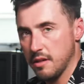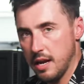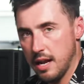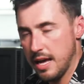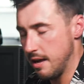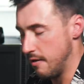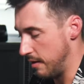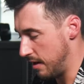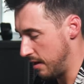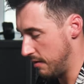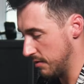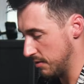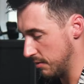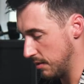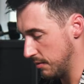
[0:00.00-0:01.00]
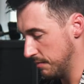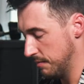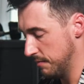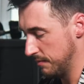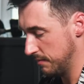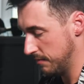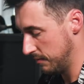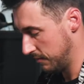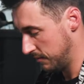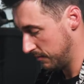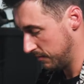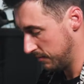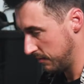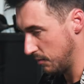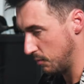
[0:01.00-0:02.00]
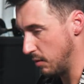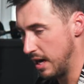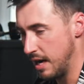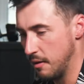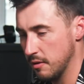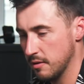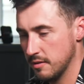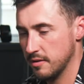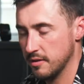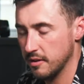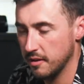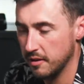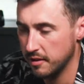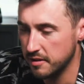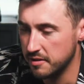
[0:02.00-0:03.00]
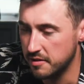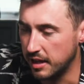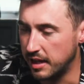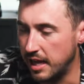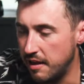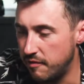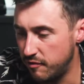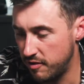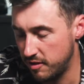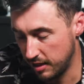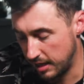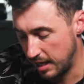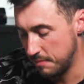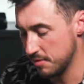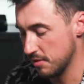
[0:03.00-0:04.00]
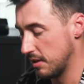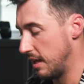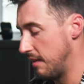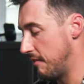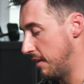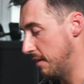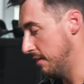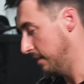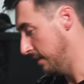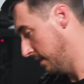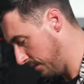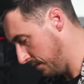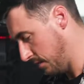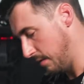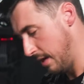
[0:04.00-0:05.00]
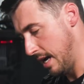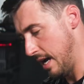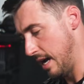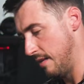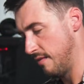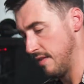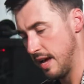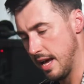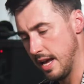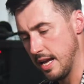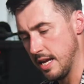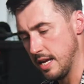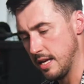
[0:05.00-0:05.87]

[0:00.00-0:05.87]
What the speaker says: layer in here as well. Wow, the gift that keeps on giving. We have a